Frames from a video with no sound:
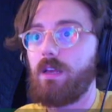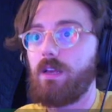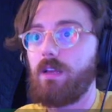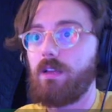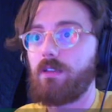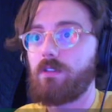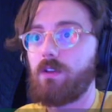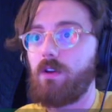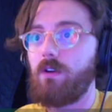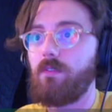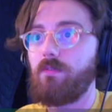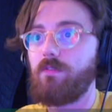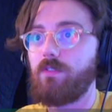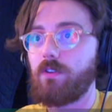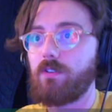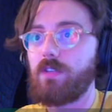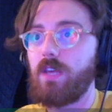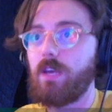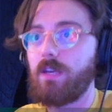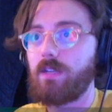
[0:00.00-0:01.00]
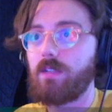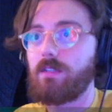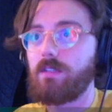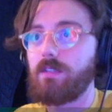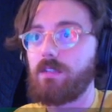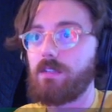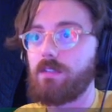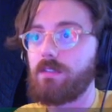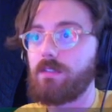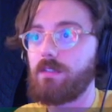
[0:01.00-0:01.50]
It's all... Vertex
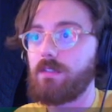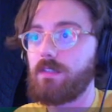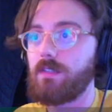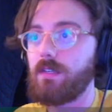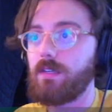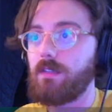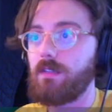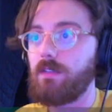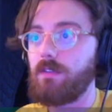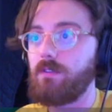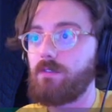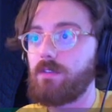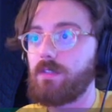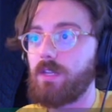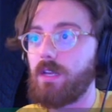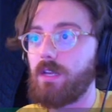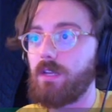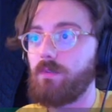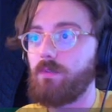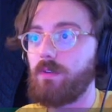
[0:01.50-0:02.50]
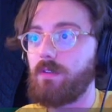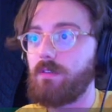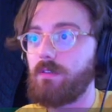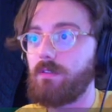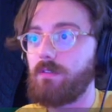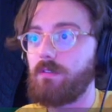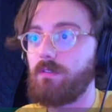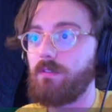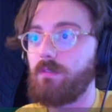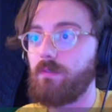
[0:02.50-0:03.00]
is the thing that you say when
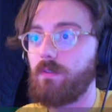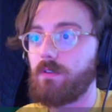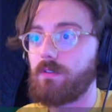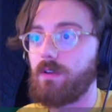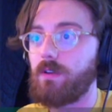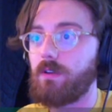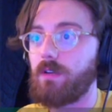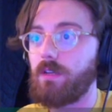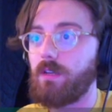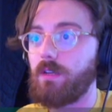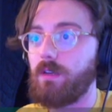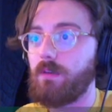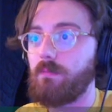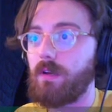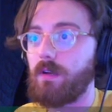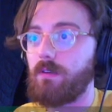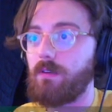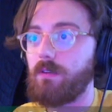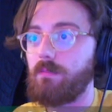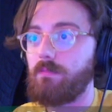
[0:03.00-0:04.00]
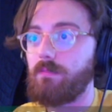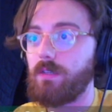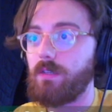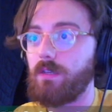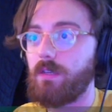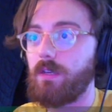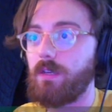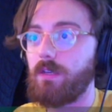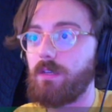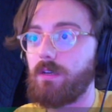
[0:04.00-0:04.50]
you are talking about it being
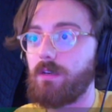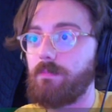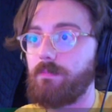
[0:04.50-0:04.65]
a...